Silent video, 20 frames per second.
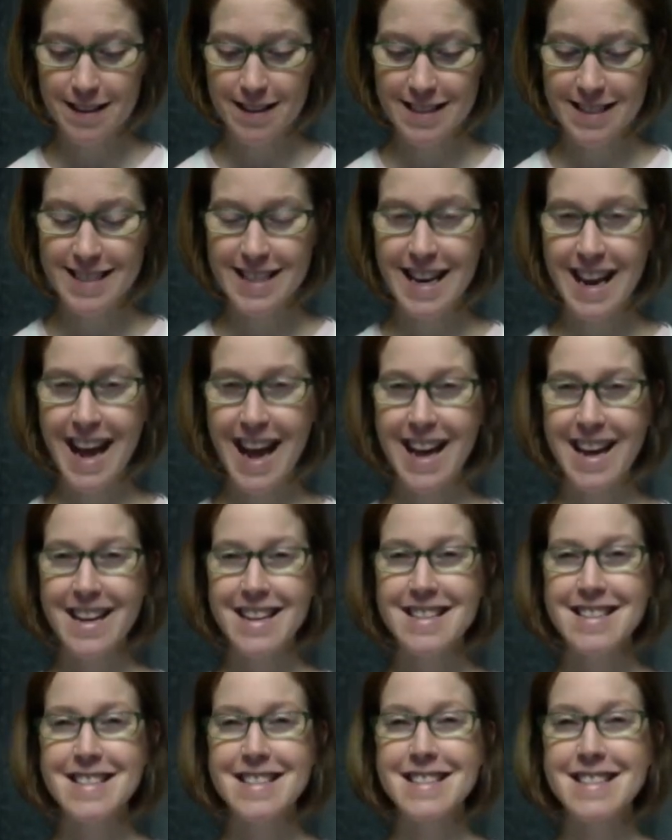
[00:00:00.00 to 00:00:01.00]
Today,
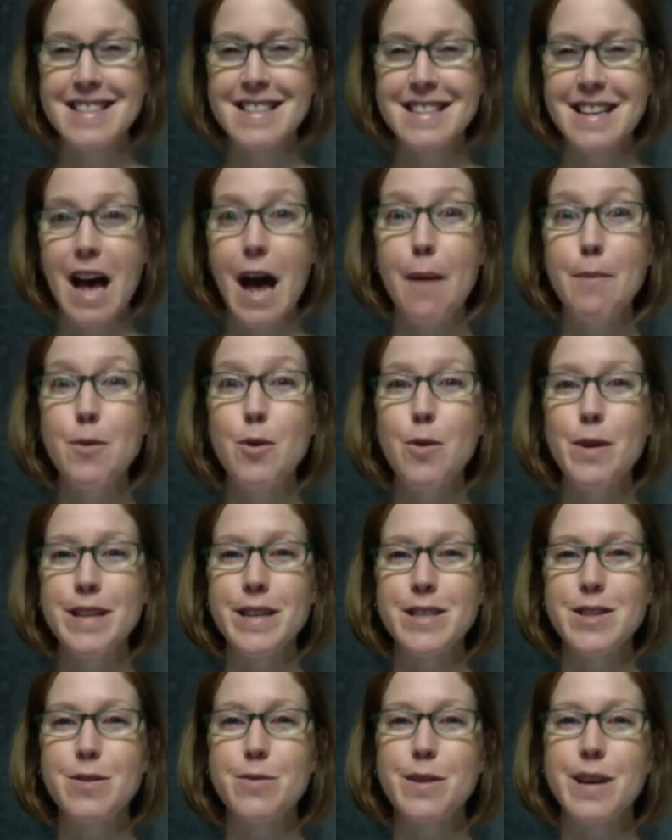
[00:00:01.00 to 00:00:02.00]
I'm going
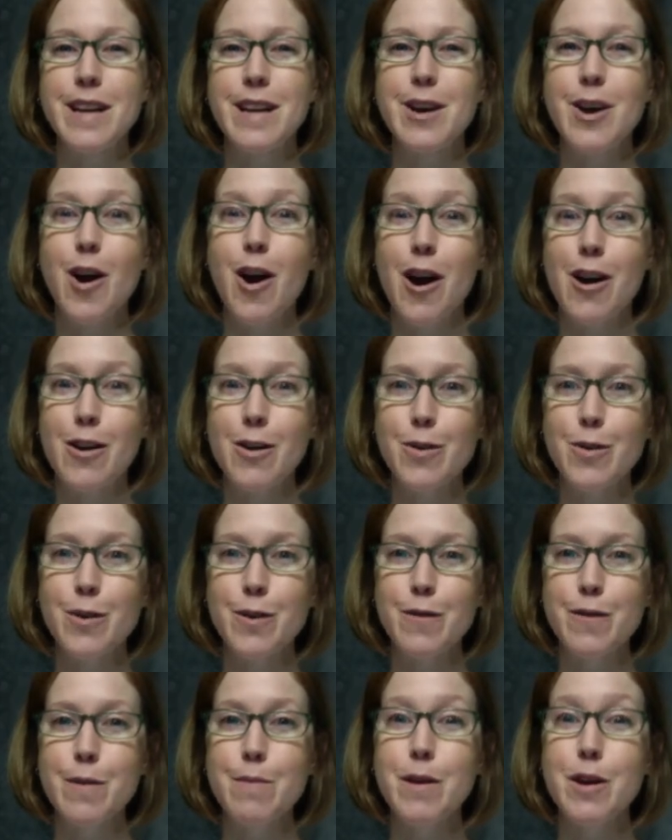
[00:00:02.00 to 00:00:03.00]
to read an article
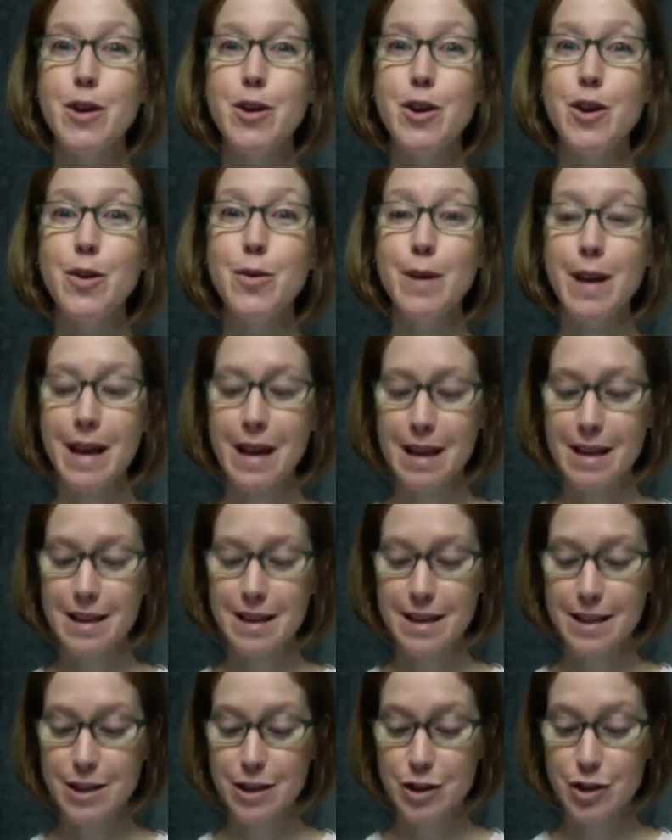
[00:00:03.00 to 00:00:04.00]
from the New
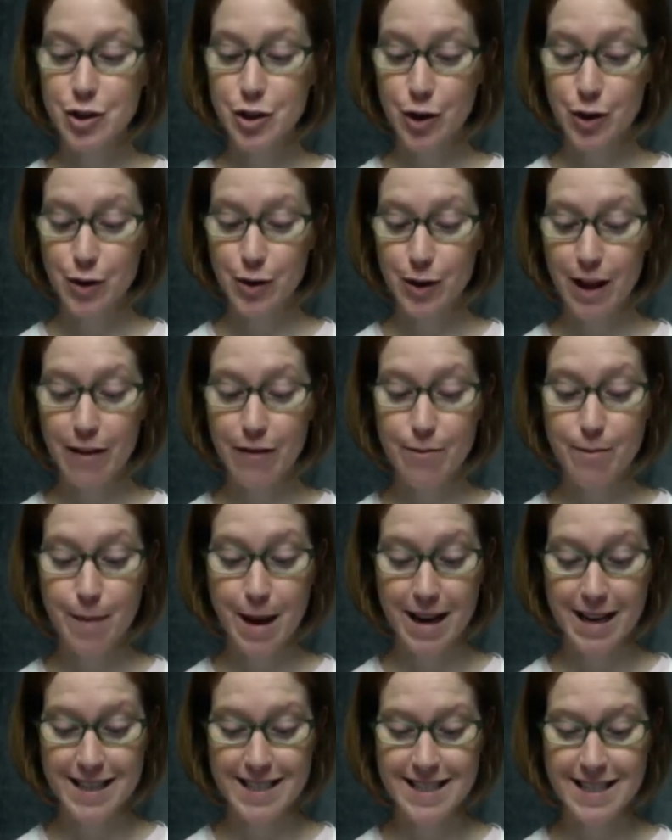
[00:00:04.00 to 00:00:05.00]
England Journal of
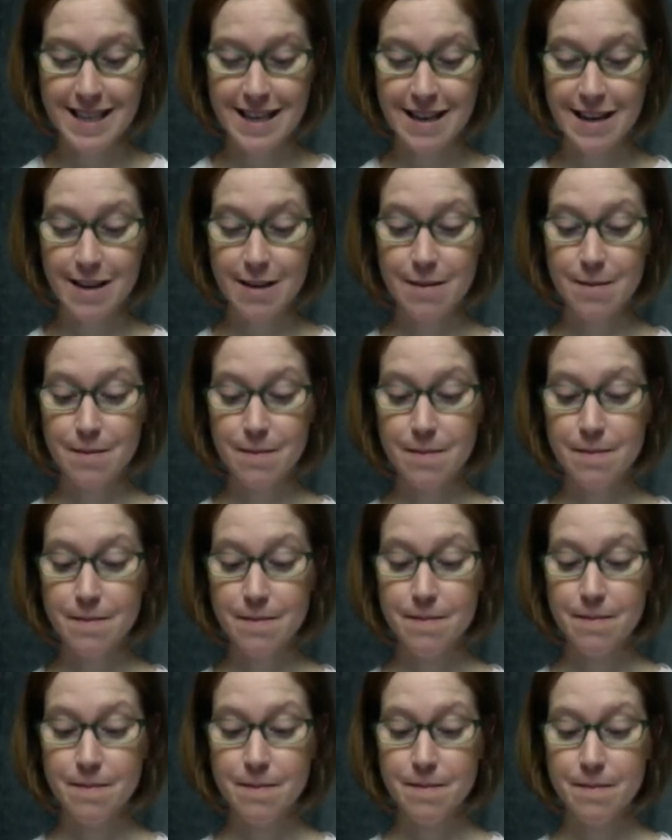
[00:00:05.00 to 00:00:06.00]
Medicine.
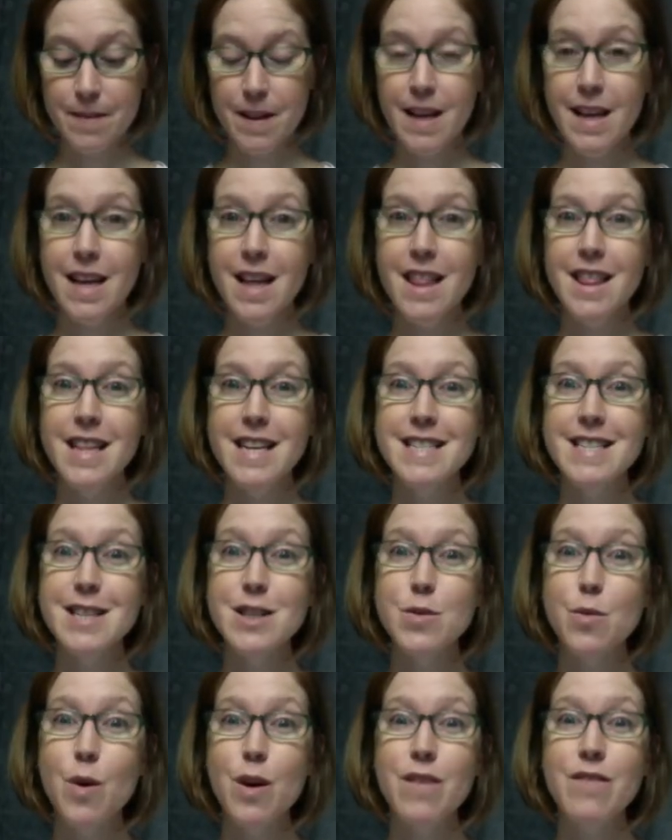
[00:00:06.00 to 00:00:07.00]
This
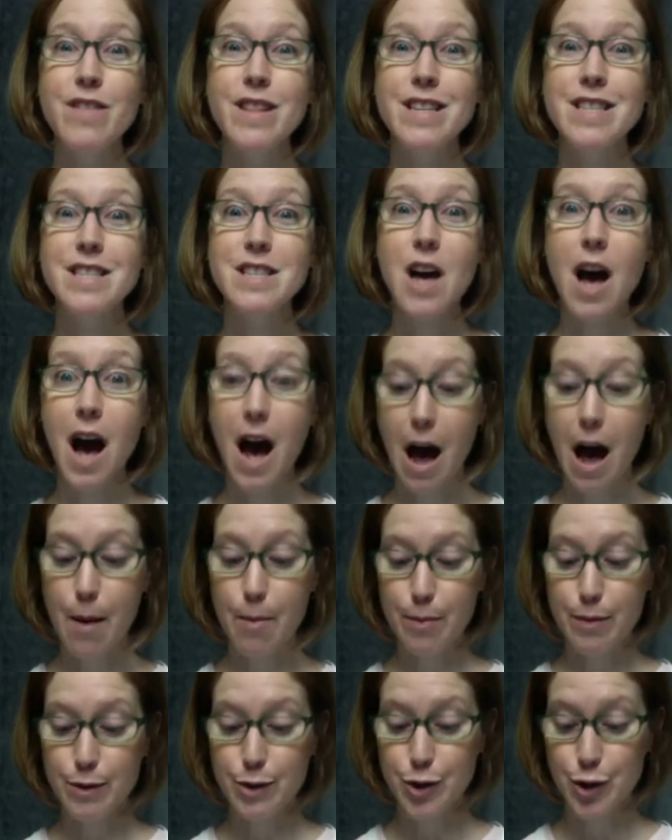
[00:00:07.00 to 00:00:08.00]
is one of the
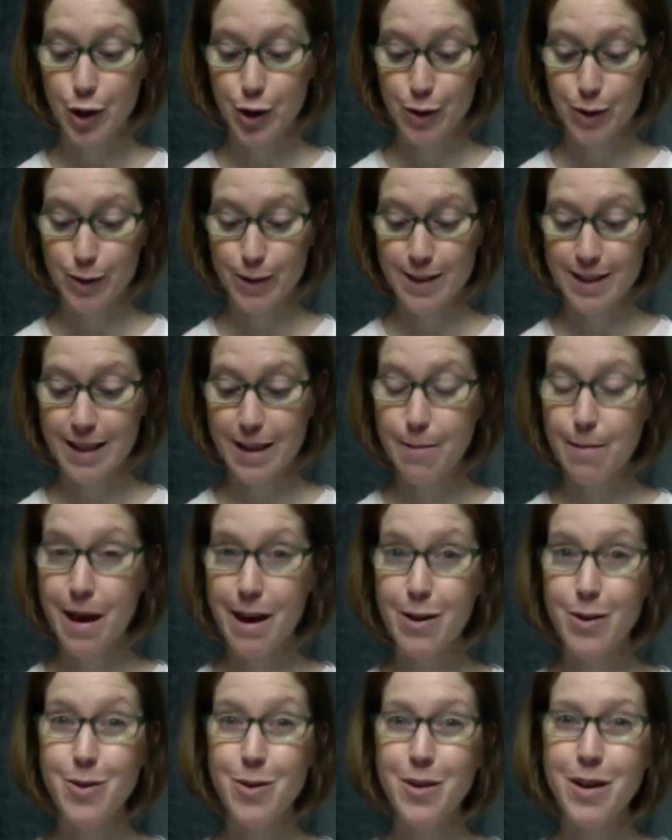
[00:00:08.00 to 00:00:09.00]
top journals in the
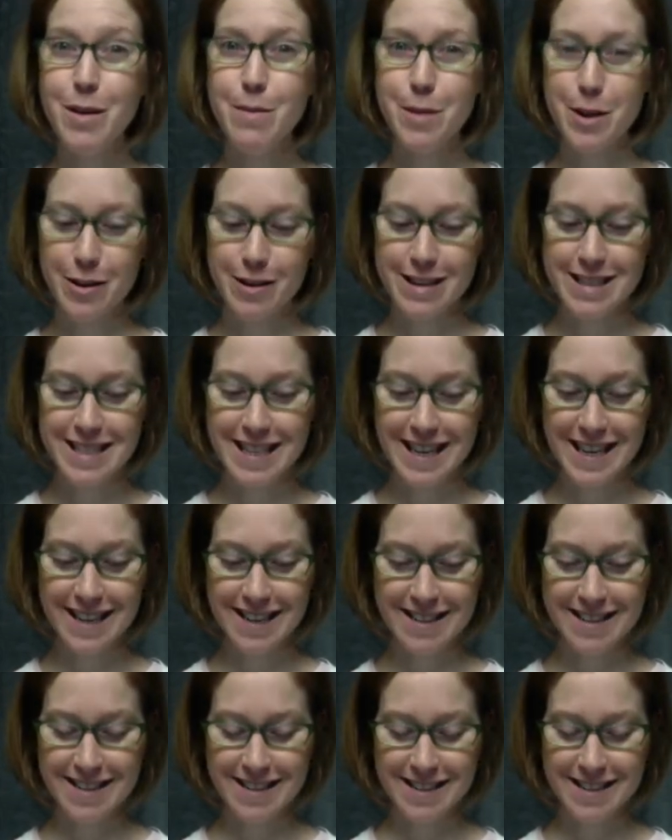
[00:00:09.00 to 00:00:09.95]
medical community.